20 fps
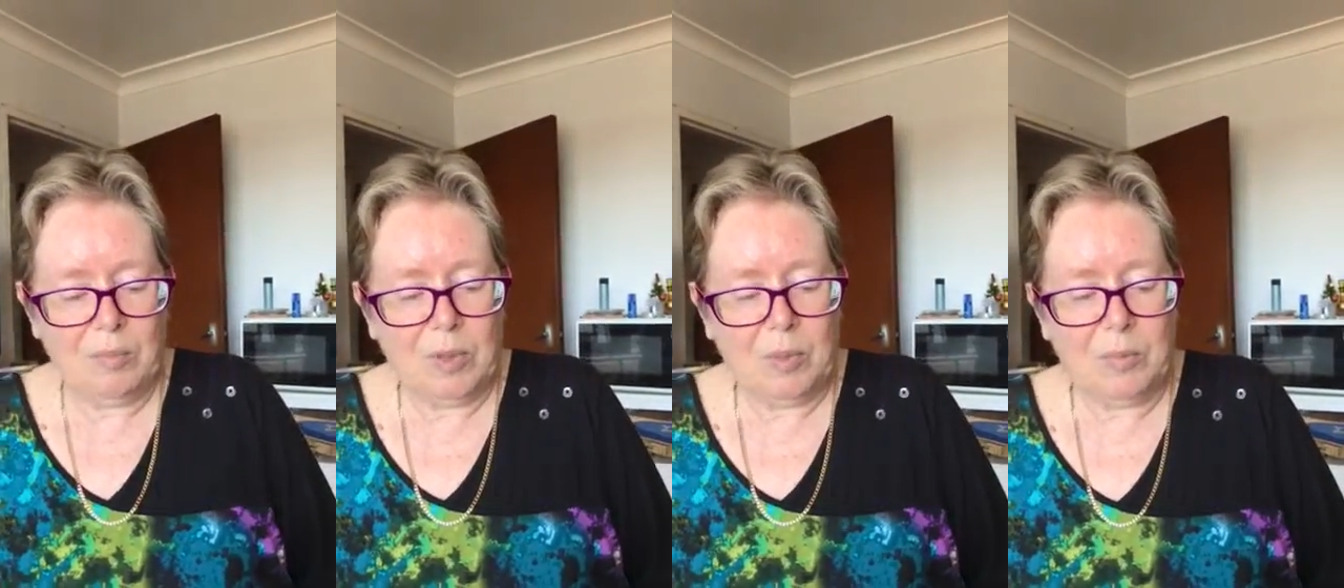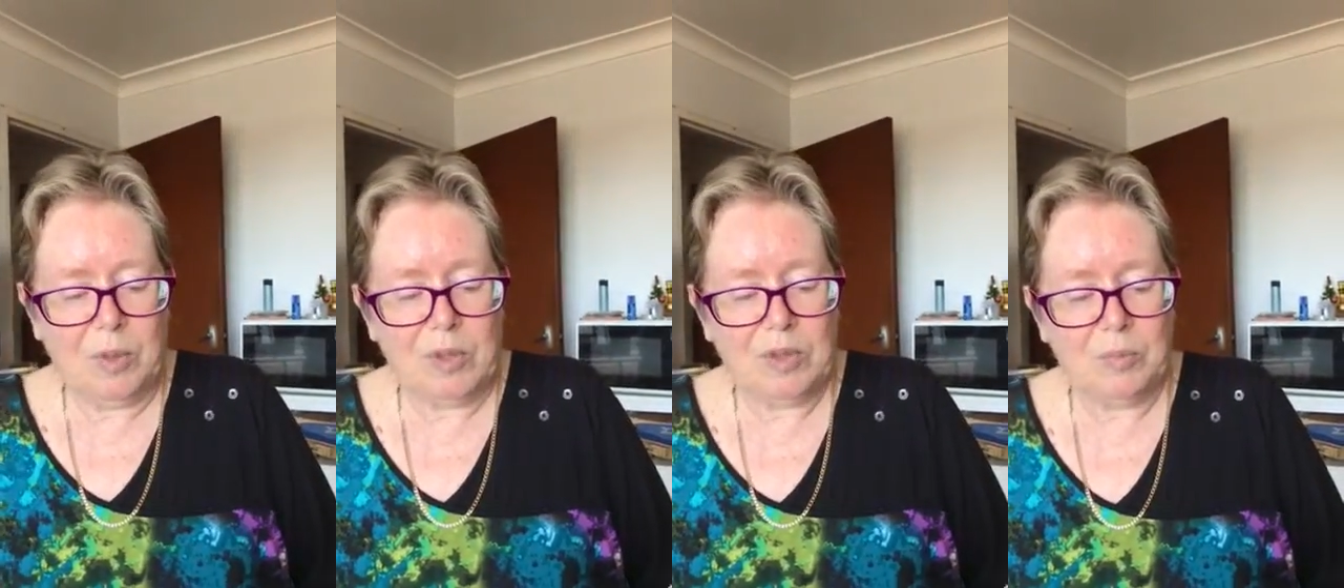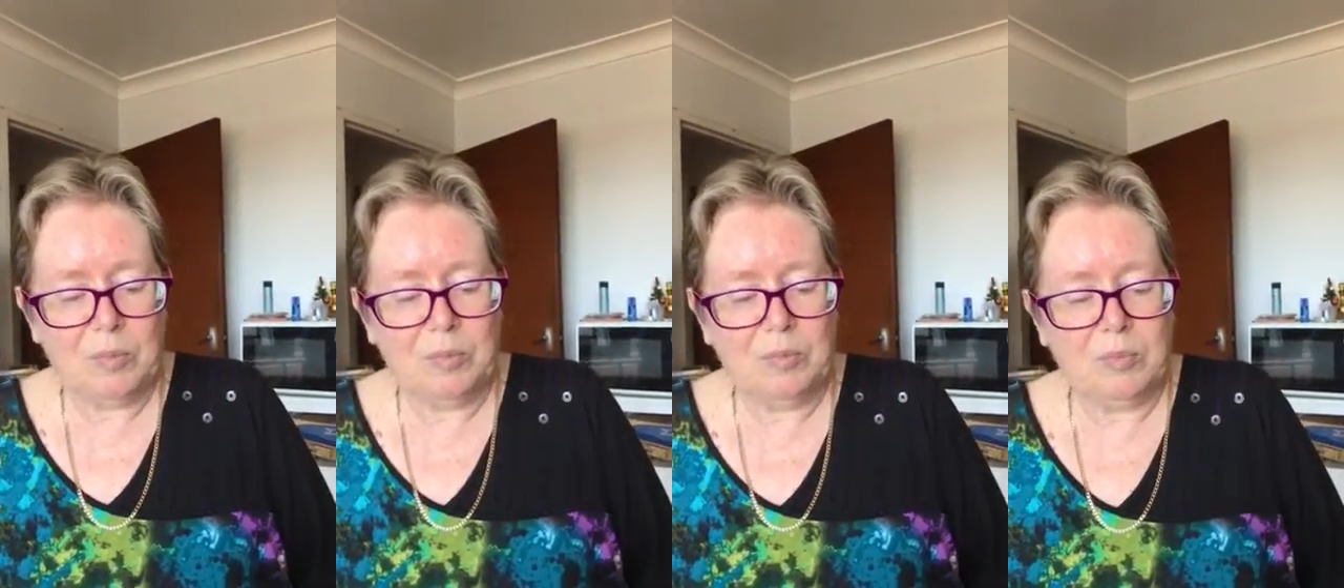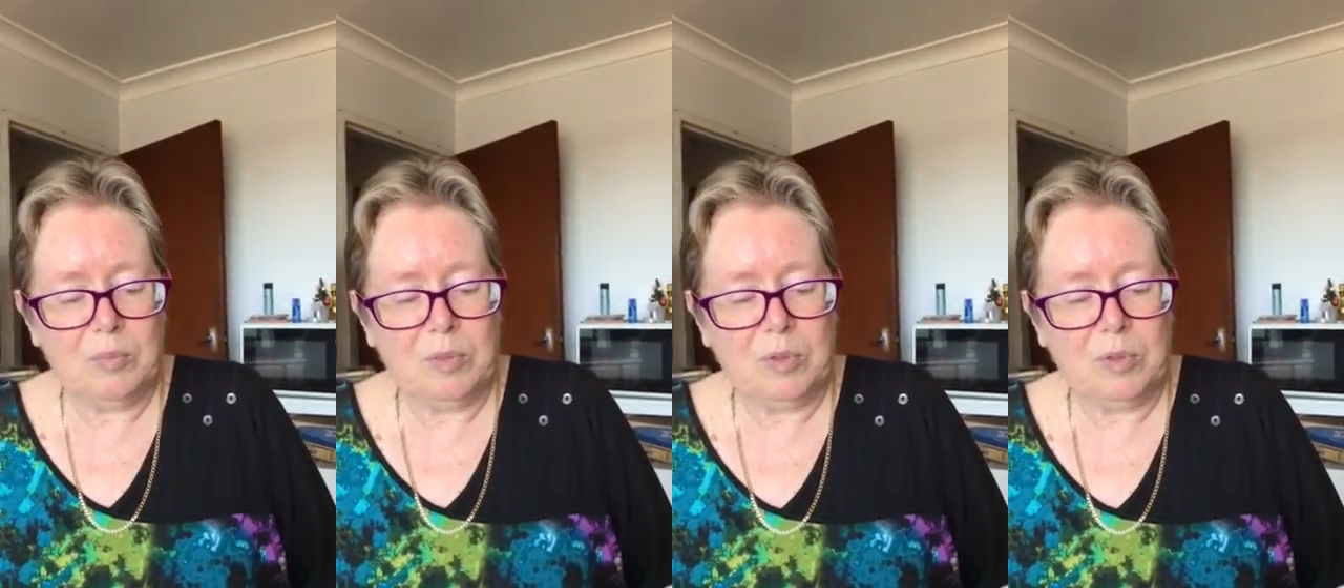My most